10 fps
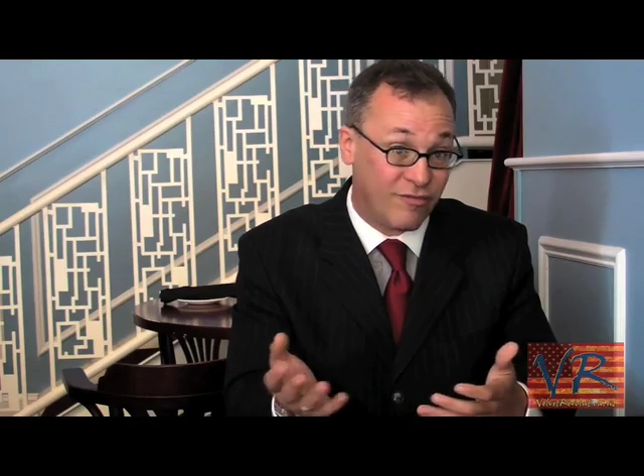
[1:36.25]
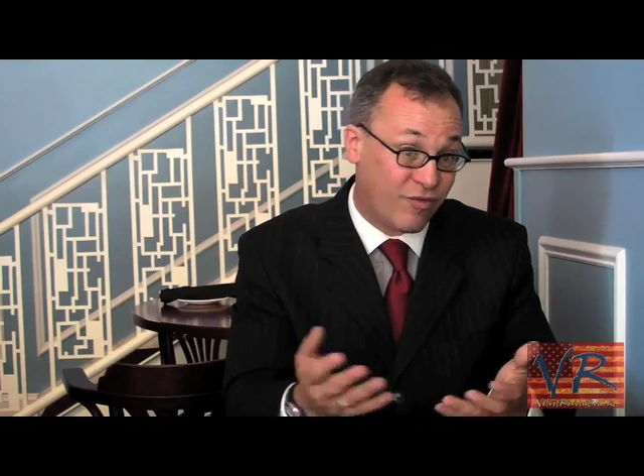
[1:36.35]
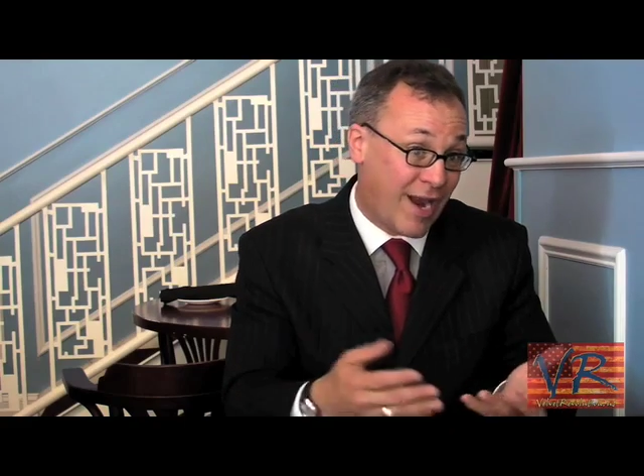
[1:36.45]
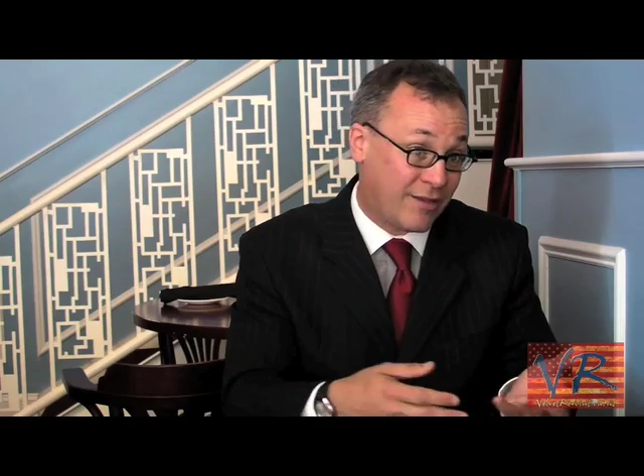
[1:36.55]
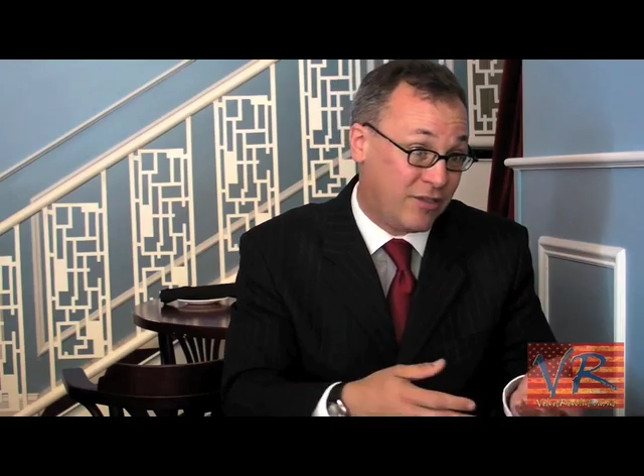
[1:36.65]
And
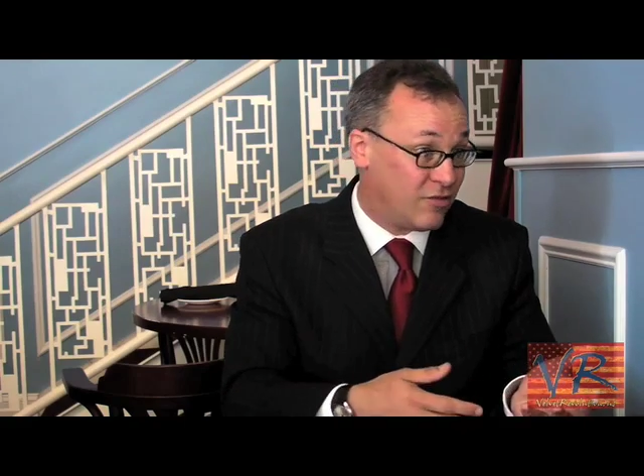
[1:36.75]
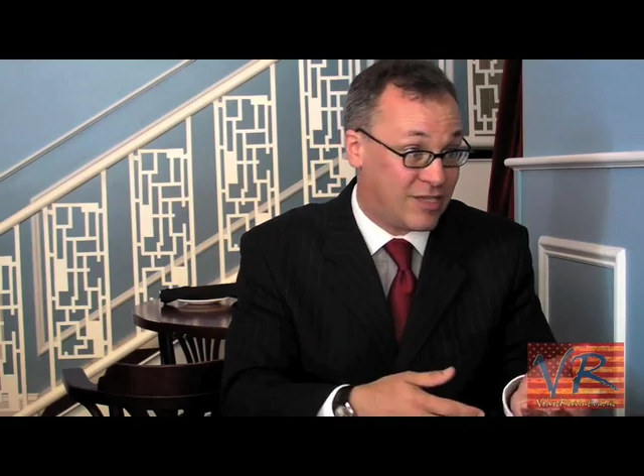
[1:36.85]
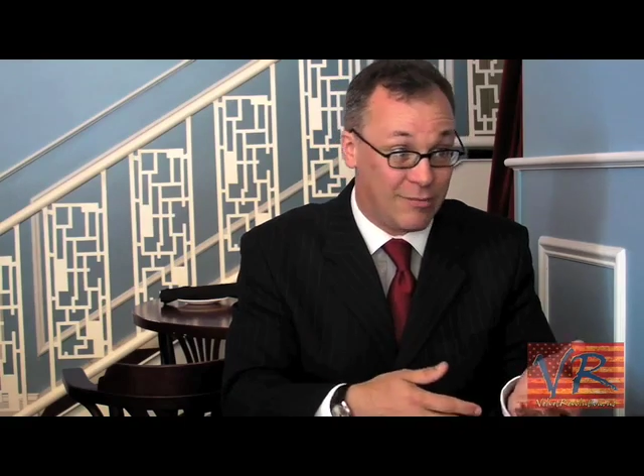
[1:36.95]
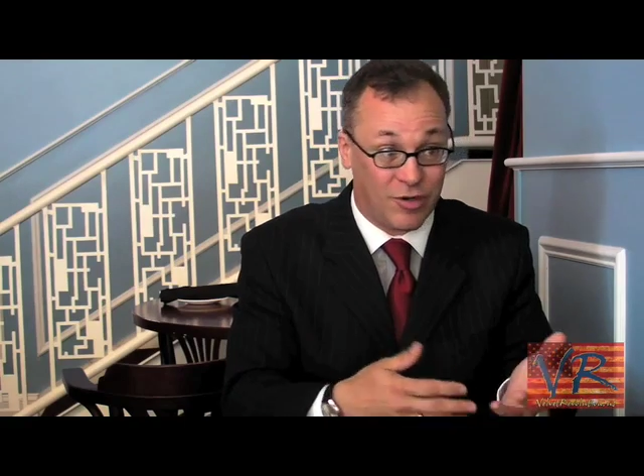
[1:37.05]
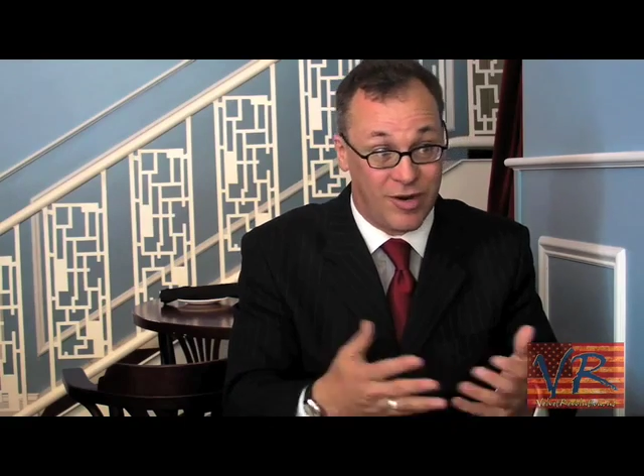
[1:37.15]
frankly, they're
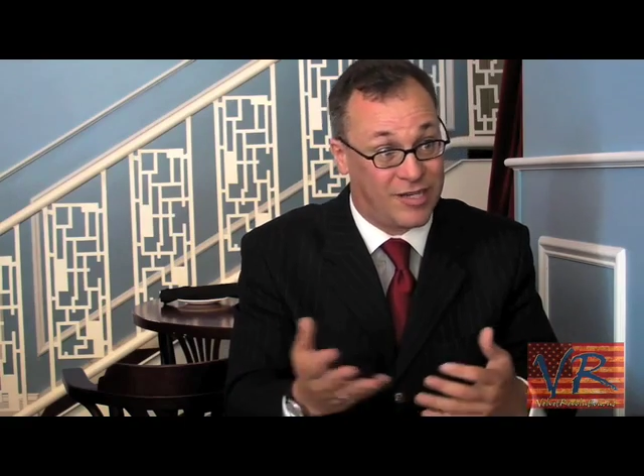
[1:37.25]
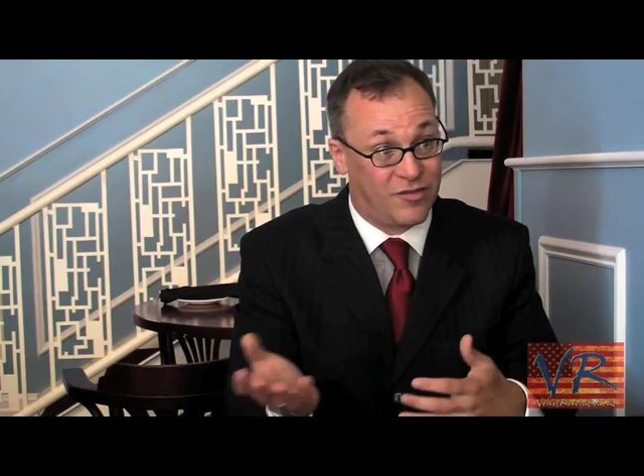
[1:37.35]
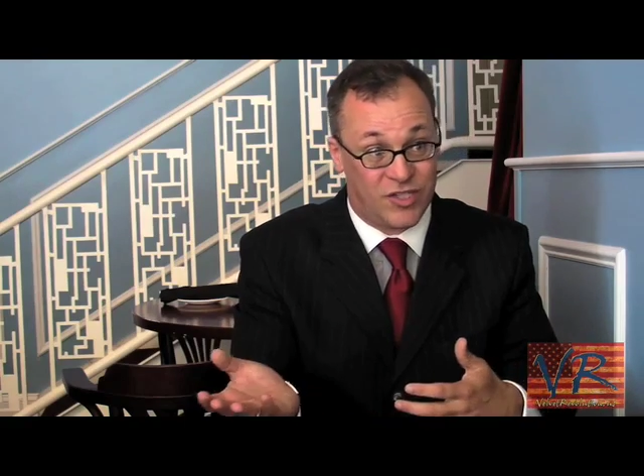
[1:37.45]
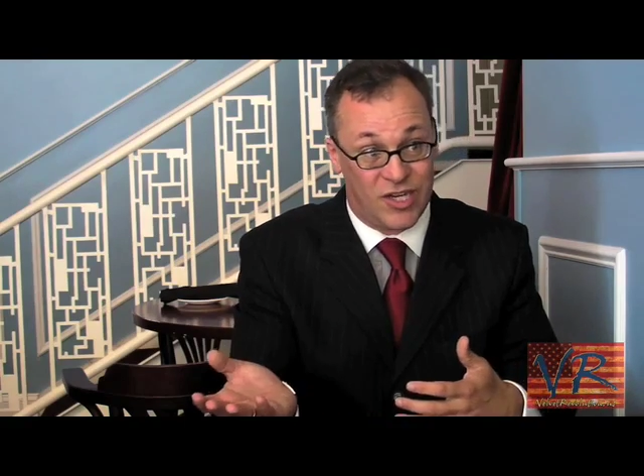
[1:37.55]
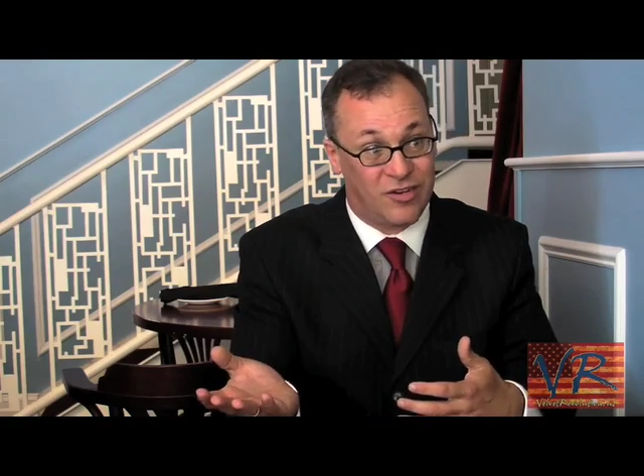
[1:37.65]
Democrats
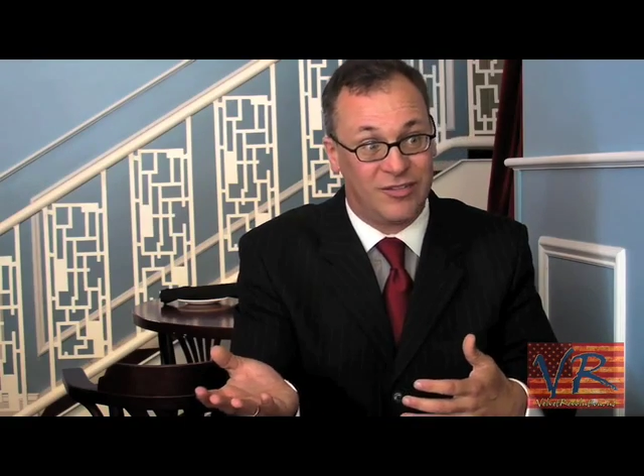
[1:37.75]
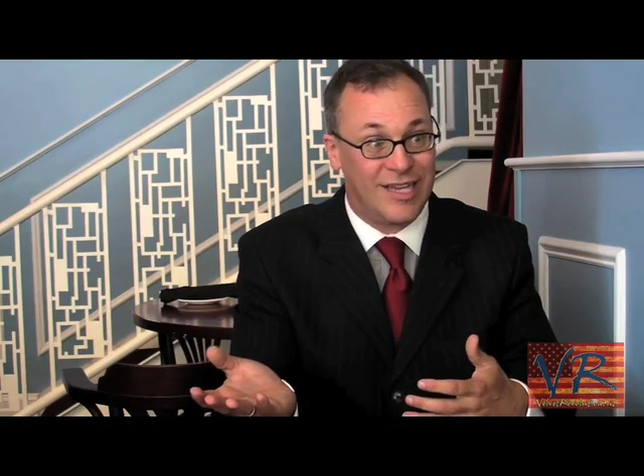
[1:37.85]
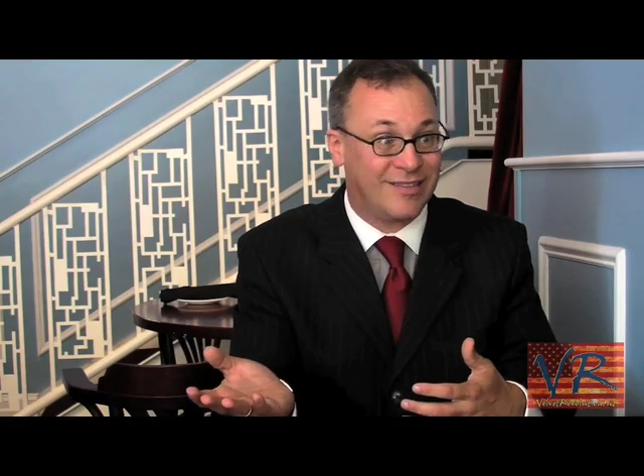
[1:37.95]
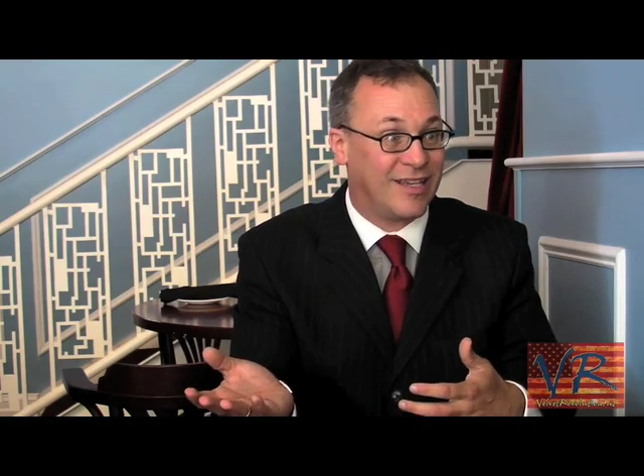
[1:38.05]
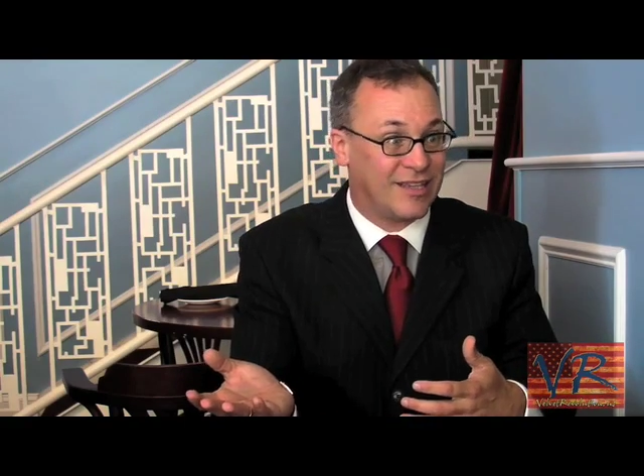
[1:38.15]
who snicker,
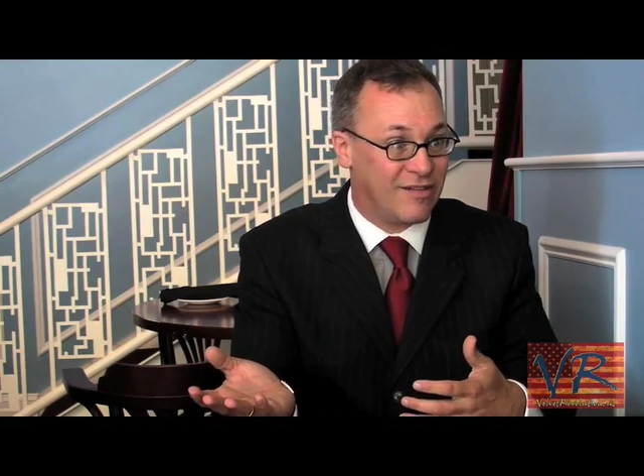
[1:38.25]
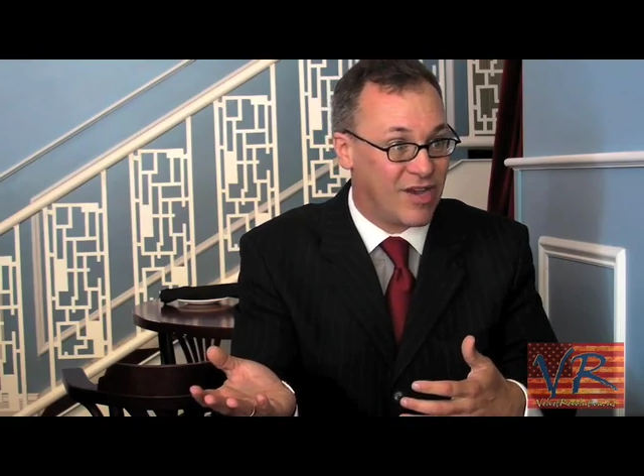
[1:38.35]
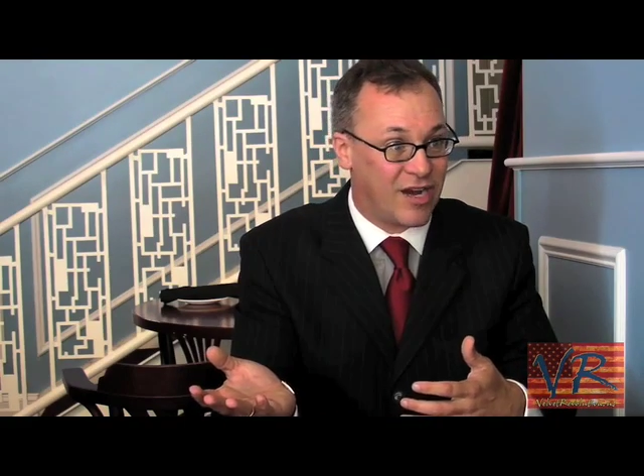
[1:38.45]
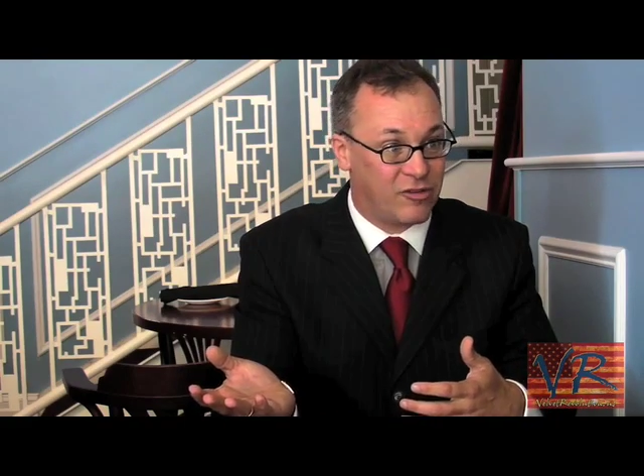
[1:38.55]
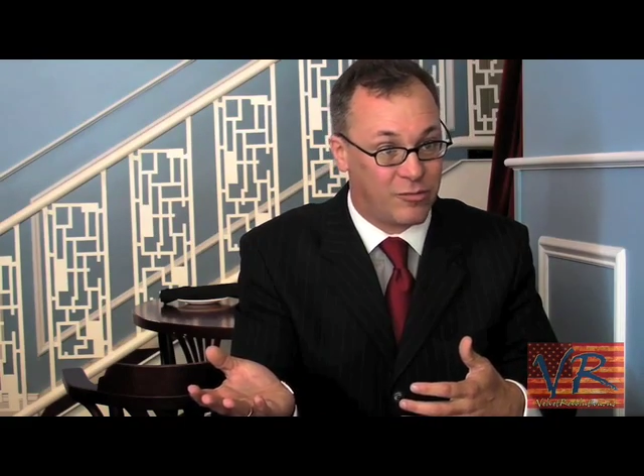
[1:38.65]
they think they've
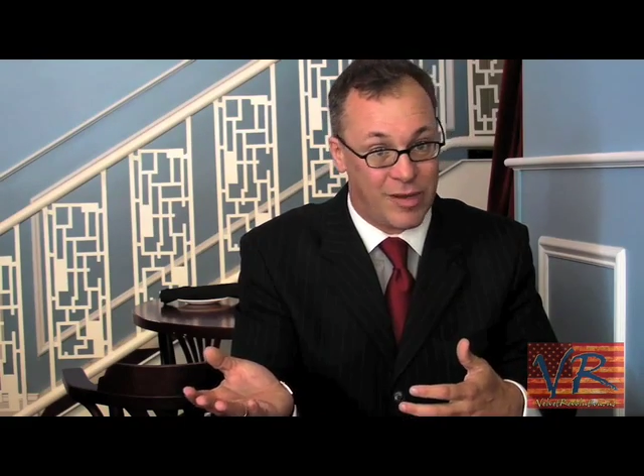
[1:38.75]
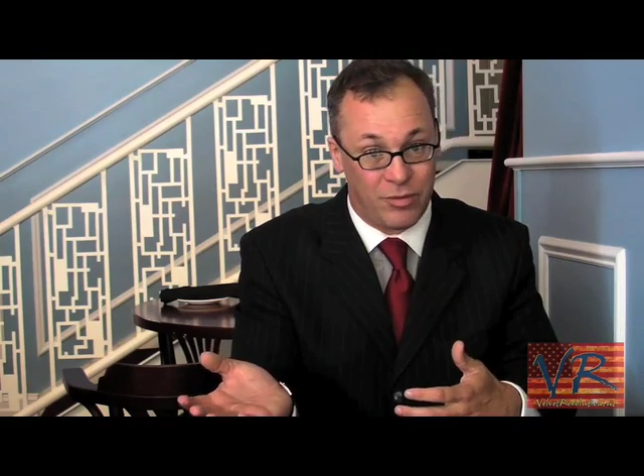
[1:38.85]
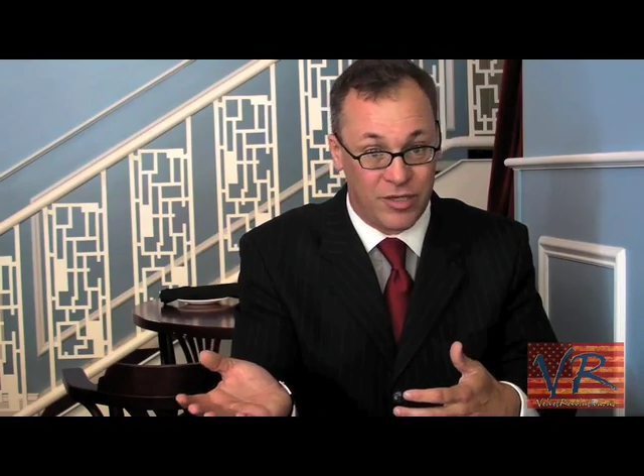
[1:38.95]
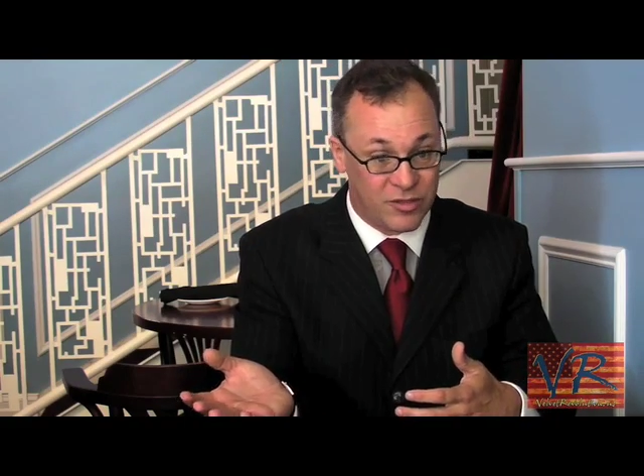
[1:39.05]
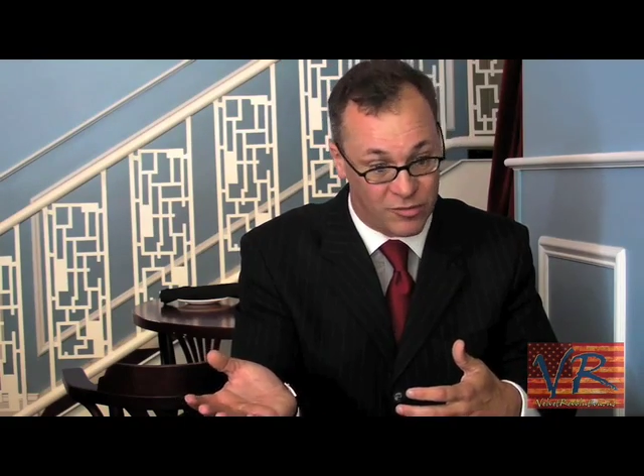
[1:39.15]
got on the Republicans,